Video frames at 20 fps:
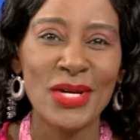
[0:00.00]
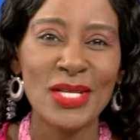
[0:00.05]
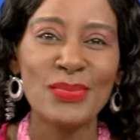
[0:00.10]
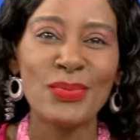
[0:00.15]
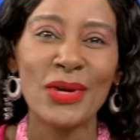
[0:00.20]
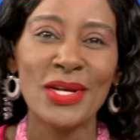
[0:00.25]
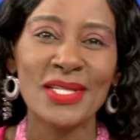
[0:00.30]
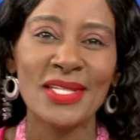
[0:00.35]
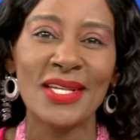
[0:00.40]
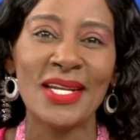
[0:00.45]

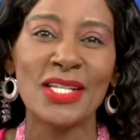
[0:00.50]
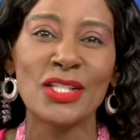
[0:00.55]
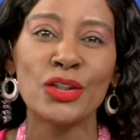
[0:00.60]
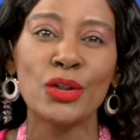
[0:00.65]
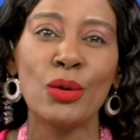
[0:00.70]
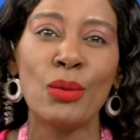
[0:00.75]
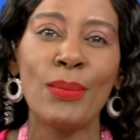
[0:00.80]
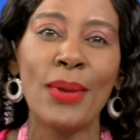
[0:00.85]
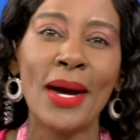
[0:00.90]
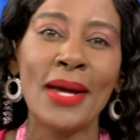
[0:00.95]
U.S.
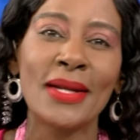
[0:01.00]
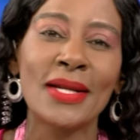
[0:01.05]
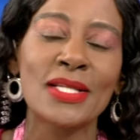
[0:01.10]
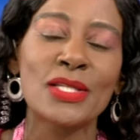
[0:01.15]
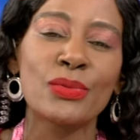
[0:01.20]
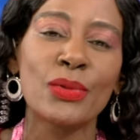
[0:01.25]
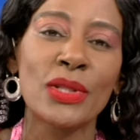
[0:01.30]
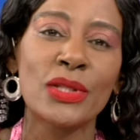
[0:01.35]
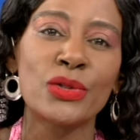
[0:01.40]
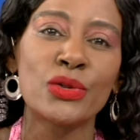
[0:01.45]
President Joe
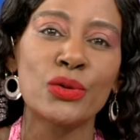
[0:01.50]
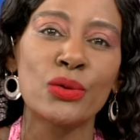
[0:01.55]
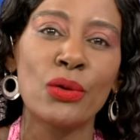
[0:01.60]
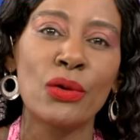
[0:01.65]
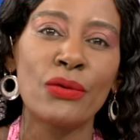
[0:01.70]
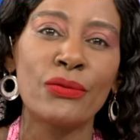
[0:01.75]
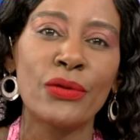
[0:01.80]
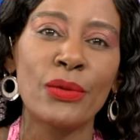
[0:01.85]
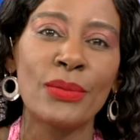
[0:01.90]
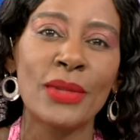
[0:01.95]
Biden's
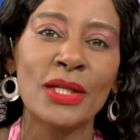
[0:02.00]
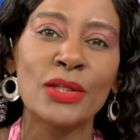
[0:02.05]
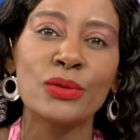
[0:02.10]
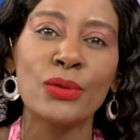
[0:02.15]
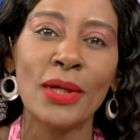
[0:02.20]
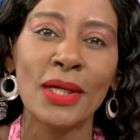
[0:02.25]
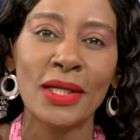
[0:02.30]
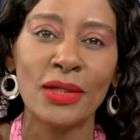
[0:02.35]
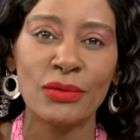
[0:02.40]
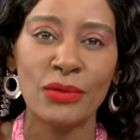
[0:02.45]
withdrawal from the
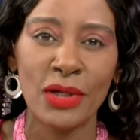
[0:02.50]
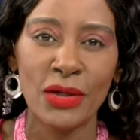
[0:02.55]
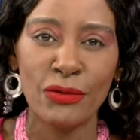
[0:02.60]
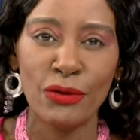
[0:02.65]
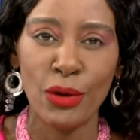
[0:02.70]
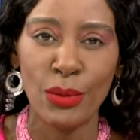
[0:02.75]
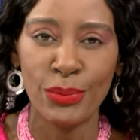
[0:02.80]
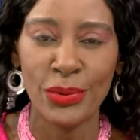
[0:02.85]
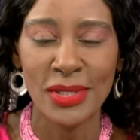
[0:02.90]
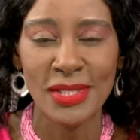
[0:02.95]

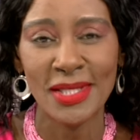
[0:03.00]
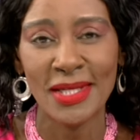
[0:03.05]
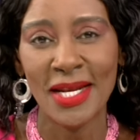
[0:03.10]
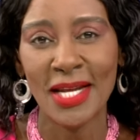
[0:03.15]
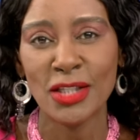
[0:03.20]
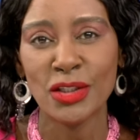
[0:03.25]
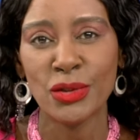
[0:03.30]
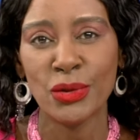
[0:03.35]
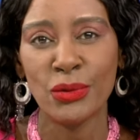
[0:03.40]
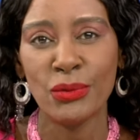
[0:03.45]
2024
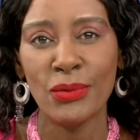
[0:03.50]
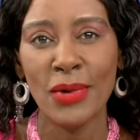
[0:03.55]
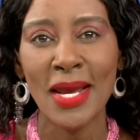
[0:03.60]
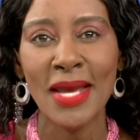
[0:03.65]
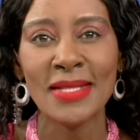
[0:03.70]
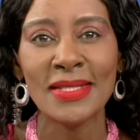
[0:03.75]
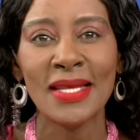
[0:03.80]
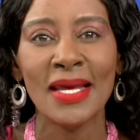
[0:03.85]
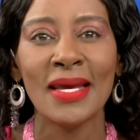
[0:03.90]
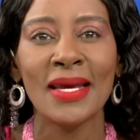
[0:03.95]
presidential
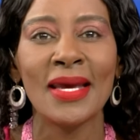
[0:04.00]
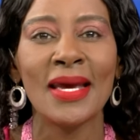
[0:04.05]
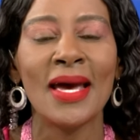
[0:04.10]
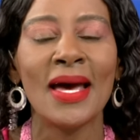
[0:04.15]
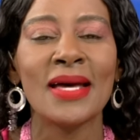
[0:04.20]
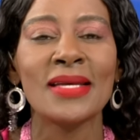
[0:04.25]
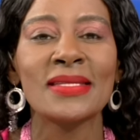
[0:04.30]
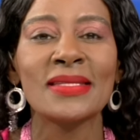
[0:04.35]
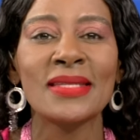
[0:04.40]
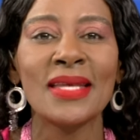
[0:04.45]
race
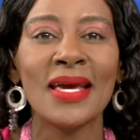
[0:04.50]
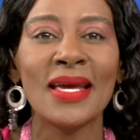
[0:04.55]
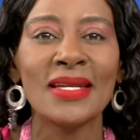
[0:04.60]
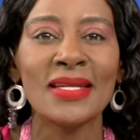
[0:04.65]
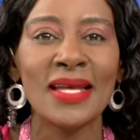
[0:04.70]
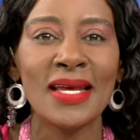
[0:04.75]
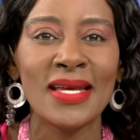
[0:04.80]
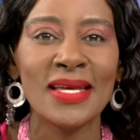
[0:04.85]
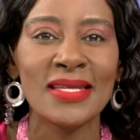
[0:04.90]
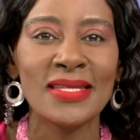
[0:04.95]
has
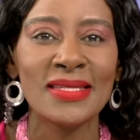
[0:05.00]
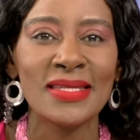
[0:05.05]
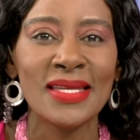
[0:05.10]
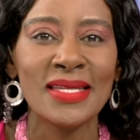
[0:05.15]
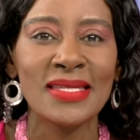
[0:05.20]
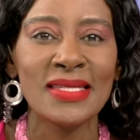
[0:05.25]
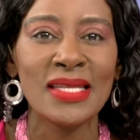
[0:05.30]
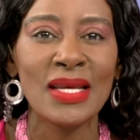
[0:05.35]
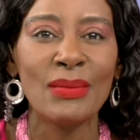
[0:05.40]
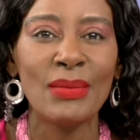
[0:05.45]
sent
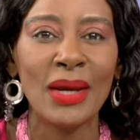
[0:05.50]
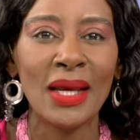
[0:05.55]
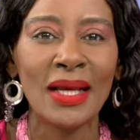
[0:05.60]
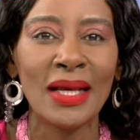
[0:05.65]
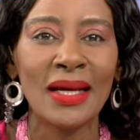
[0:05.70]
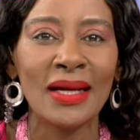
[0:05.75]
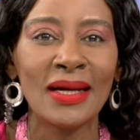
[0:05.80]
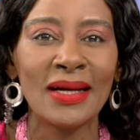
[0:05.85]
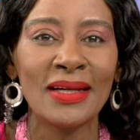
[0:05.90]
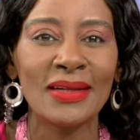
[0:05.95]

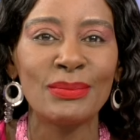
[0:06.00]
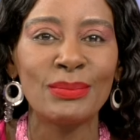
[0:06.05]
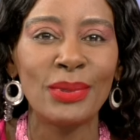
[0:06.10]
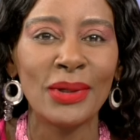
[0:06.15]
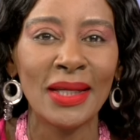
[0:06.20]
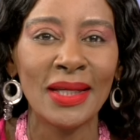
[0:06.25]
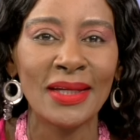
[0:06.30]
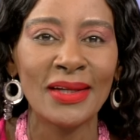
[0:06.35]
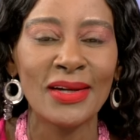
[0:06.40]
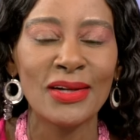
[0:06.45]
seismic
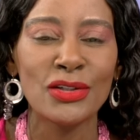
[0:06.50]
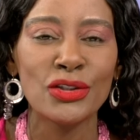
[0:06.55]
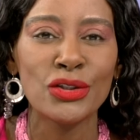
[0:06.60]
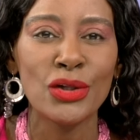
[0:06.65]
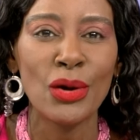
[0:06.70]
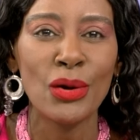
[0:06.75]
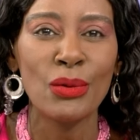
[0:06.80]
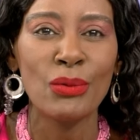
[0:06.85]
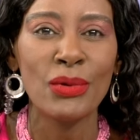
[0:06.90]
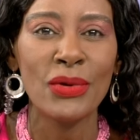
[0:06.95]
political
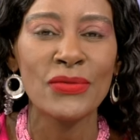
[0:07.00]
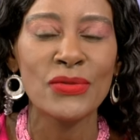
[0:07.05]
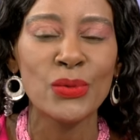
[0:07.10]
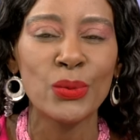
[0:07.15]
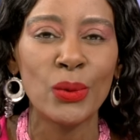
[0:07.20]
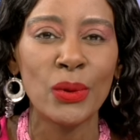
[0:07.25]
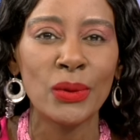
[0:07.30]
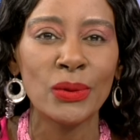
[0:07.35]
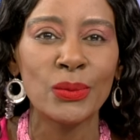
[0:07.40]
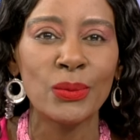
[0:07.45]

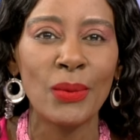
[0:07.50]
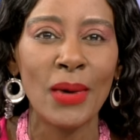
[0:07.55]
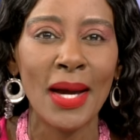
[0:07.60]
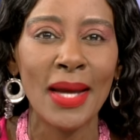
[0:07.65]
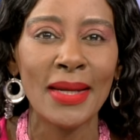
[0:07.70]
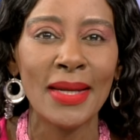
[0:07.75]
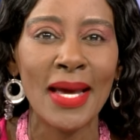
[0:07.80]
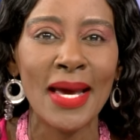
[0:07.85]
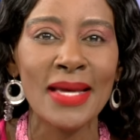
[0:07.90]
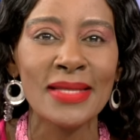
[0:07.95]
shockwaves
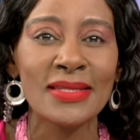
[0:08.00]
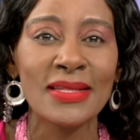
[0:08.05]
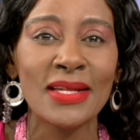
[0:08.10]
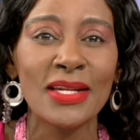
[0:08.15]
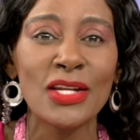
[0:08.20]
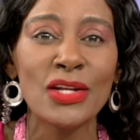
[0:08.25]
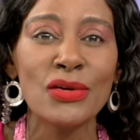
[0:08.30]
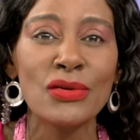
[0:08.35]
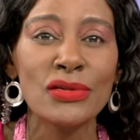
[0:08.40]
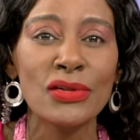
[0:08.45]
worldwide as
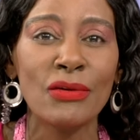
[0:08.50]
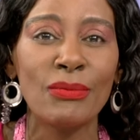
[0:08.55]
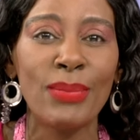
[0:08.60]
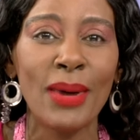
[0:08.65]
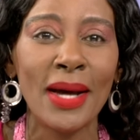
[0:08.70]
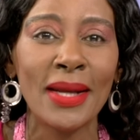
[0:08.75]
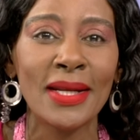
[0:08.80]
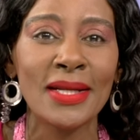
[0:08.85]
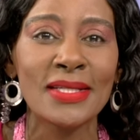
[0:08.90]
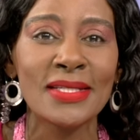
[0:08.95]
the news of
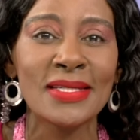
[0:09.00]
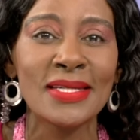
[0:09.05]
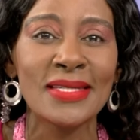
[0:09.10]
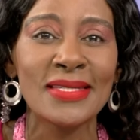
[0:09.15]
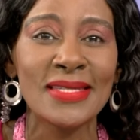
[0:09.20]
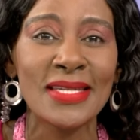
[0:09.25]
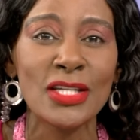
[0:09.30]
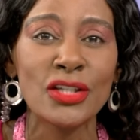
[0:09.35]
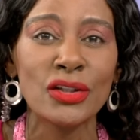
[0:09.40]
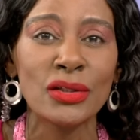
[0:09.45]
Biden's
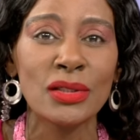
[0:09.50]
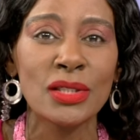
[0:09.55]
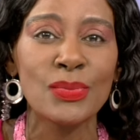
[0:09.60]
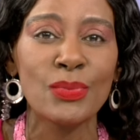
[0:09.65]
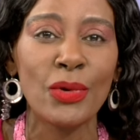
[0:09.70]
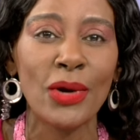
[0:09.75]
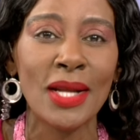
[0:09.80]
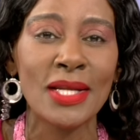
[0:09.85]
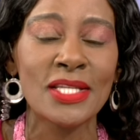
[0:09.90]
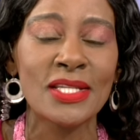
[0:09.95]
decision
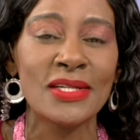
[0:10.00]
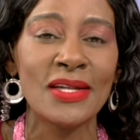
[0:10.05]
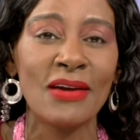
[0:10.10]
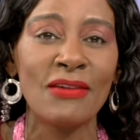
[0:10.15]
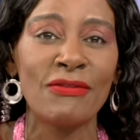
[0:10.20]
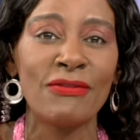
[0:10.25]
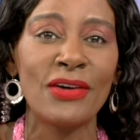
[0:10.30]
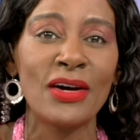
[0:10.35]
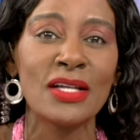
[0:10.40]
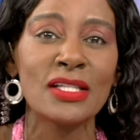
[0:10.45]
spreads
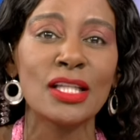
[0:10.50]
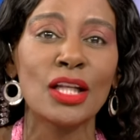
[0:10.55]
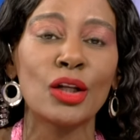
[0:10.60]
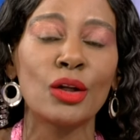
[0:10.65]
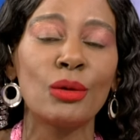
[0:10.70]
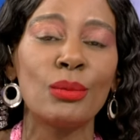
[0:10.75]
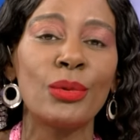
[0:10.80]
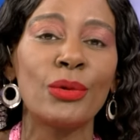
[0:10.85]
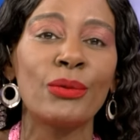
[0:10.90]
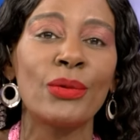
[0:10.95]
diverse
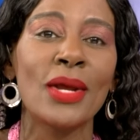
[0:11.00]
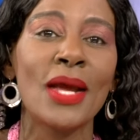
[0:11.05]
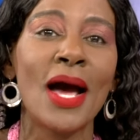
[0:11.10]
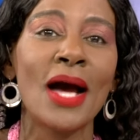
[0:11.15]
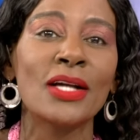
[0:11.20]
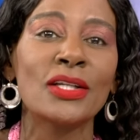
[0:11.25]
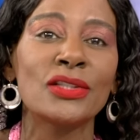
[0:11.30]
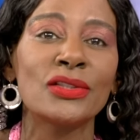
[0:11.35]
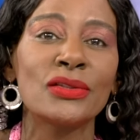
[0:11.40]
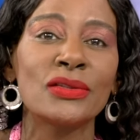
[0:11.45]
global
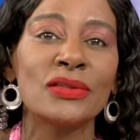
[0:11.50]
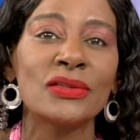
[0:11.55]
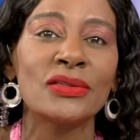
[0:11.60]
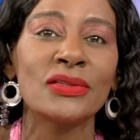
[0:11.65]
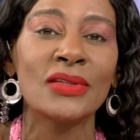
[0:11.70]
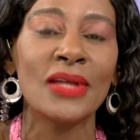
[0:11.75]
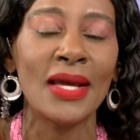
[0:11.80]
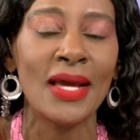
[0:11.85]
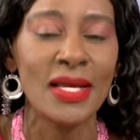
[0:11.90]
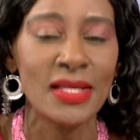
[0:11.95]

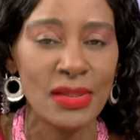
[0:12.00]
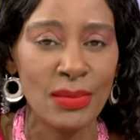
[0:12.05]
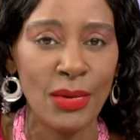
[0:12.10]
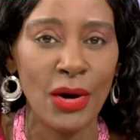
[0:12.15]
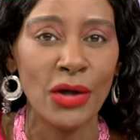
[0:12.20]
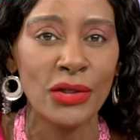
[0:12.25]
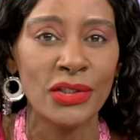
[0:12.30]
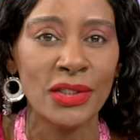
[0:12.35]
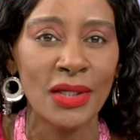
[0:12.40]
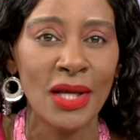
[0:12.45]
reactions is
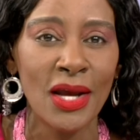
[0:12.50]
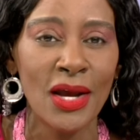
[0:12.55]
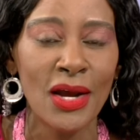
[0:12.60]
emerging.